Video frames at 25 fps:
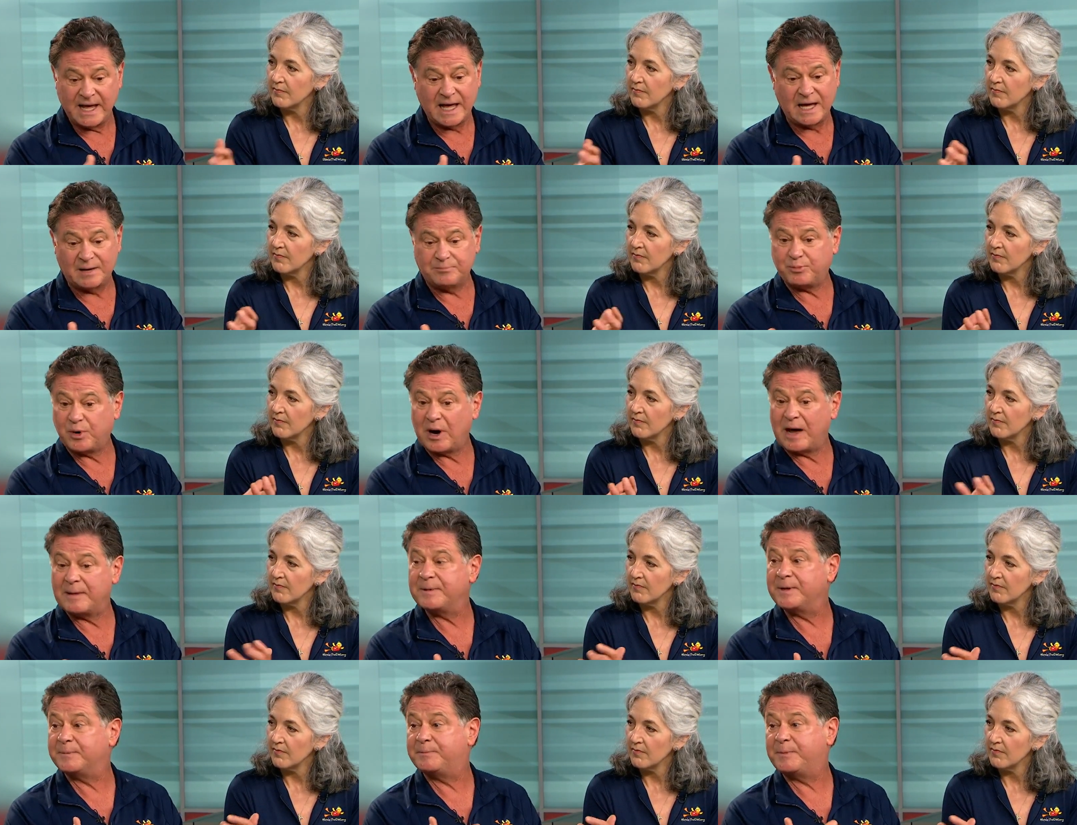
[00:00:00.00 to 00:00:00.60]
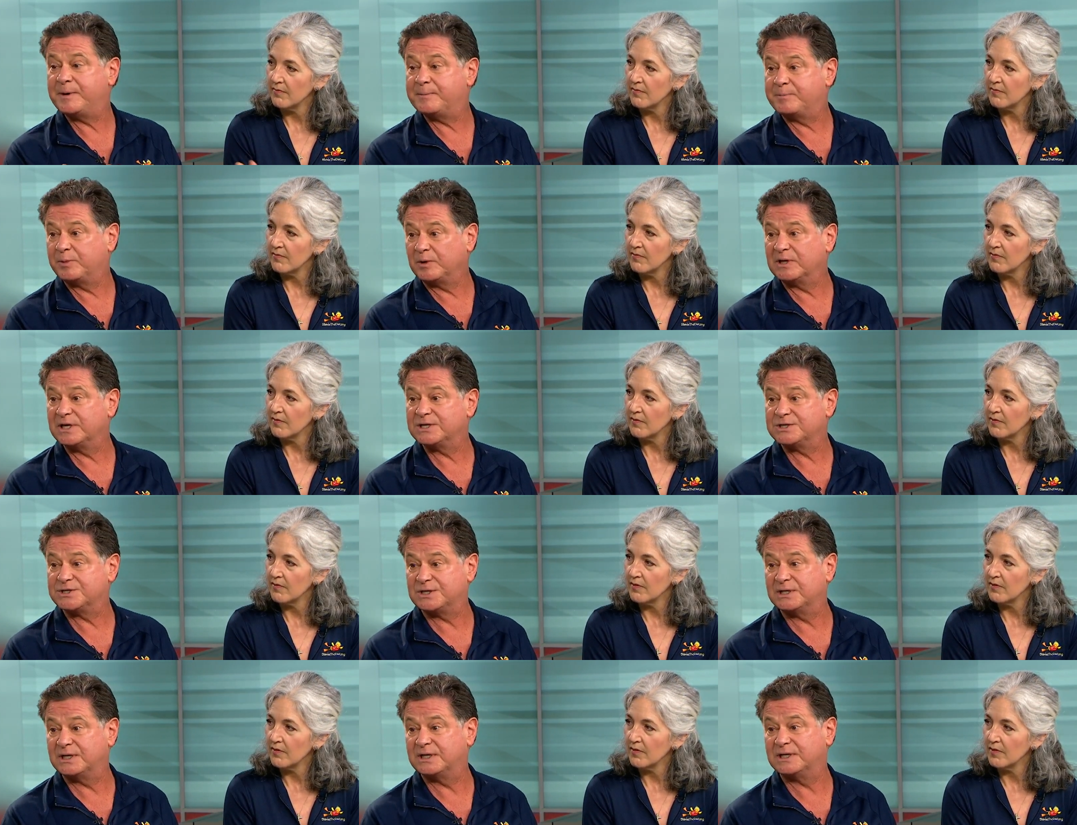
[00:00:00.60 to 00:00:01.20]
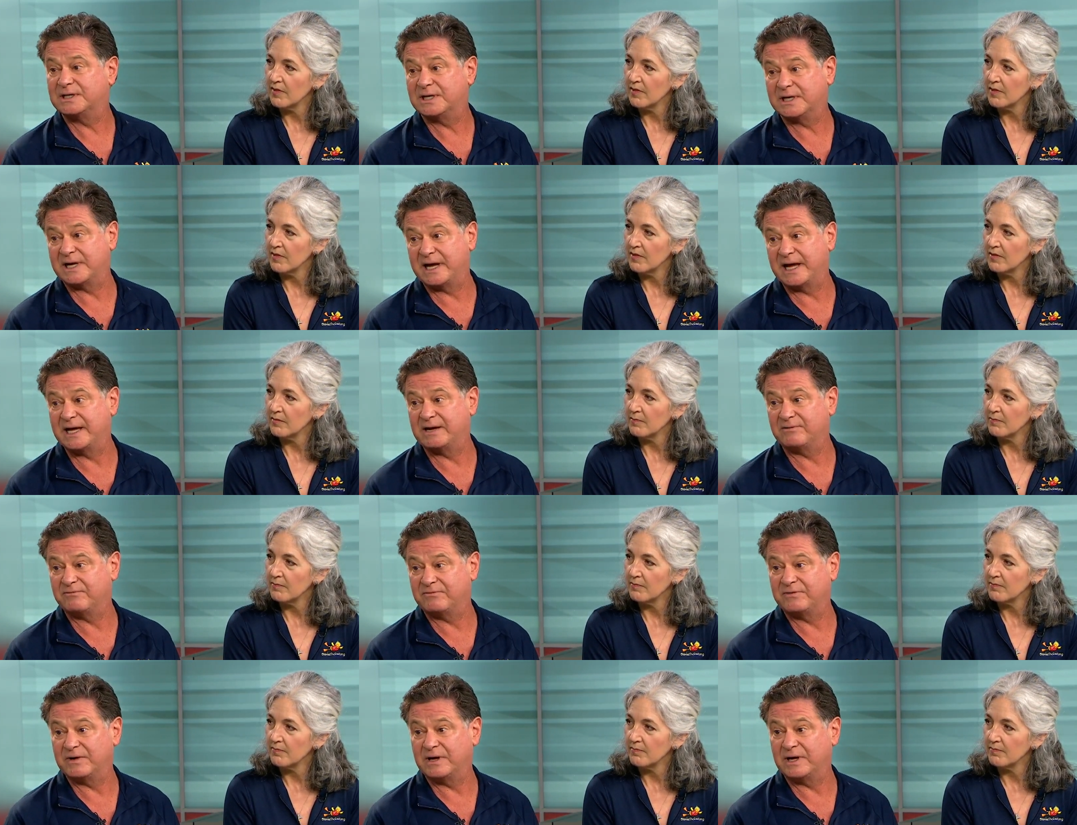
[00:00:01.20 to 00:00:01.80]
Speaker 1: and probably people listening today
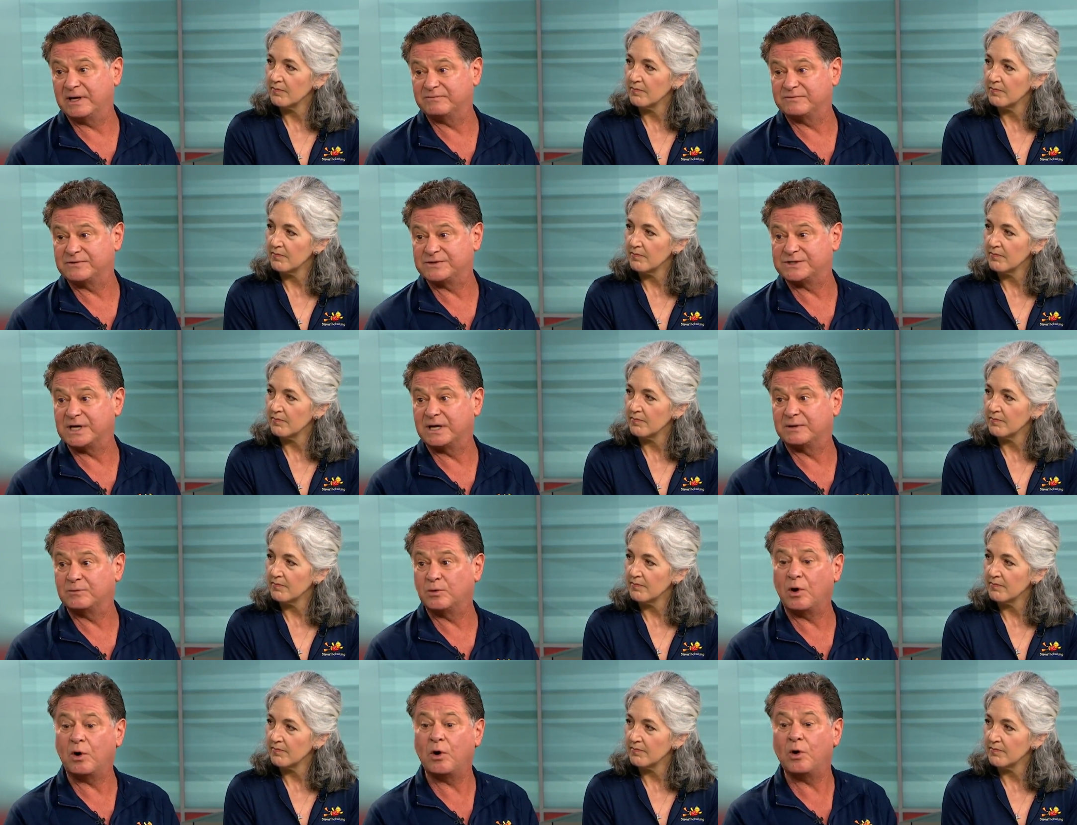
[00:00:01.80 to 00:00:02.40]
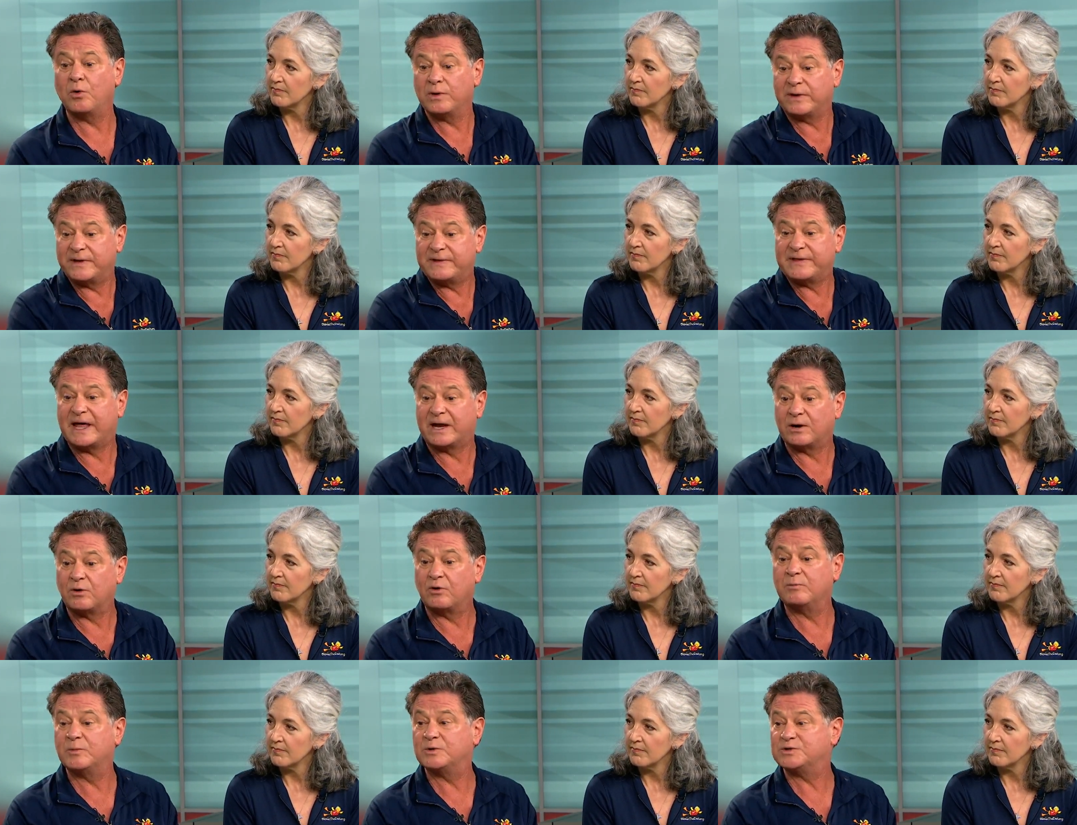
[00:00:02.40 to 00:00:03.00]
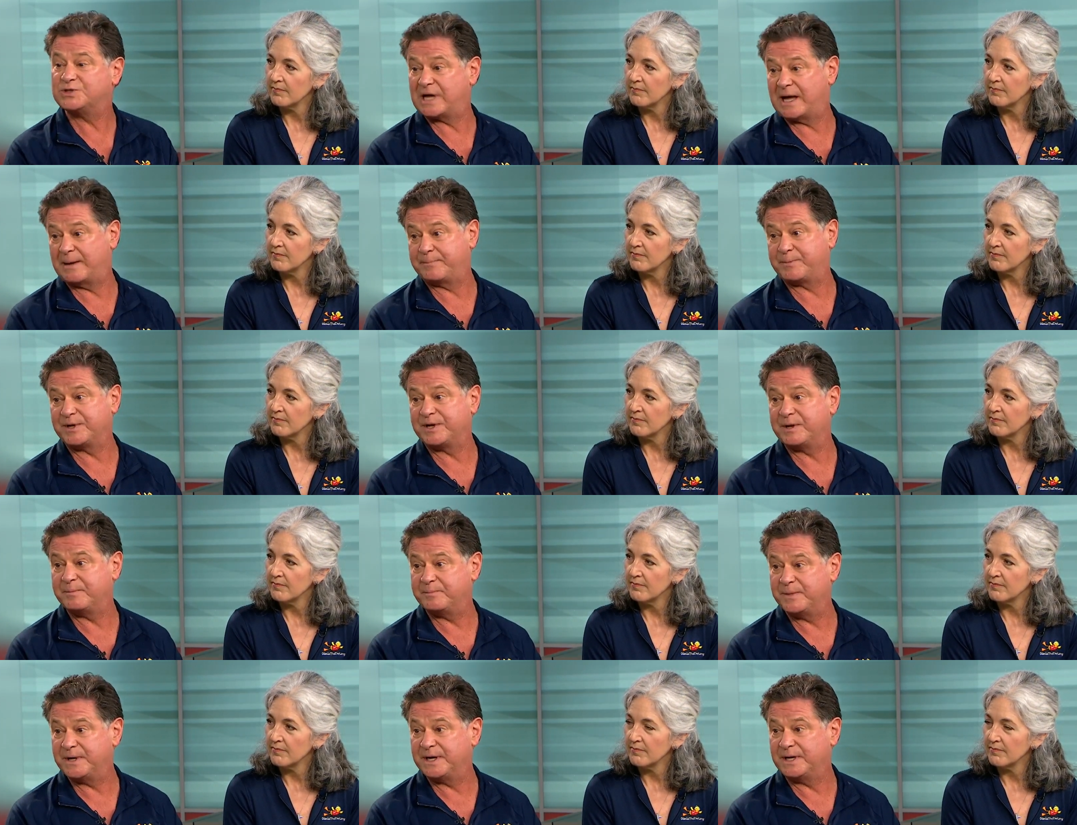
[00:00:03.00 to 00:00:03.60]
have, have said, "Oh, that almost
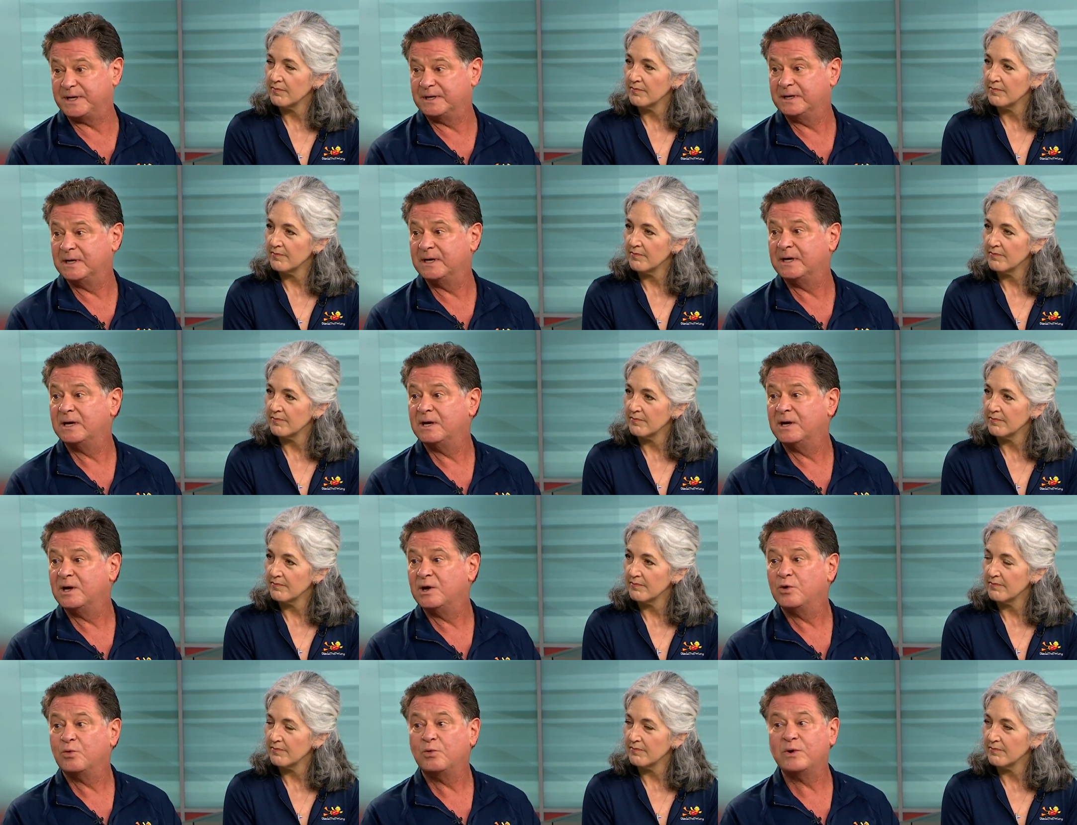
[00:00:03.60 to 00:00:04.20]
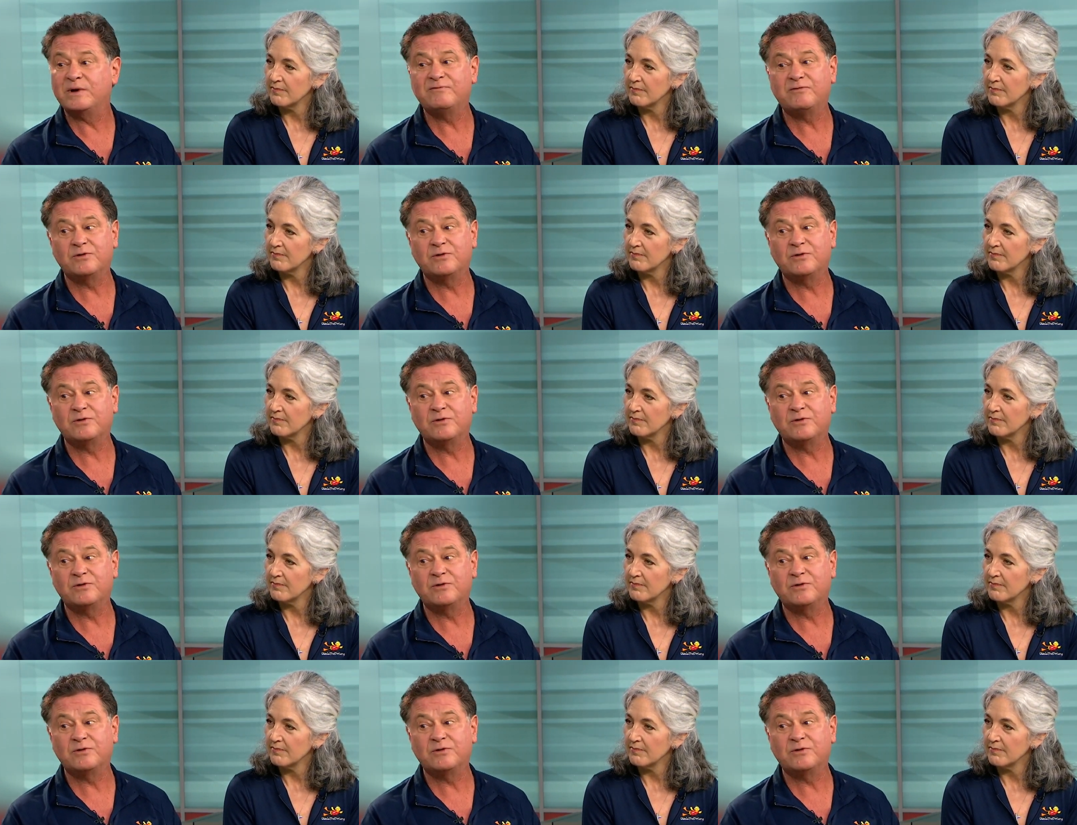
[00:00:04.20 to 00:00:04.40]
happened to me." We've